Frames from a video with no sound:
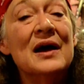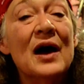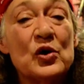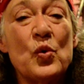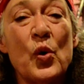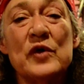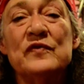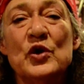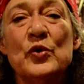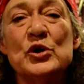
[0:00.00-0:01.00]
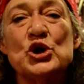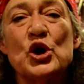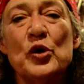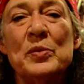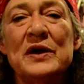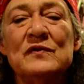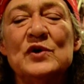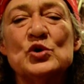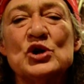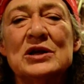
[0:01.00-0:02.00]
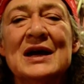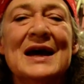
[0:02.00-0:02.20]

A quart of nourishing herbal infusion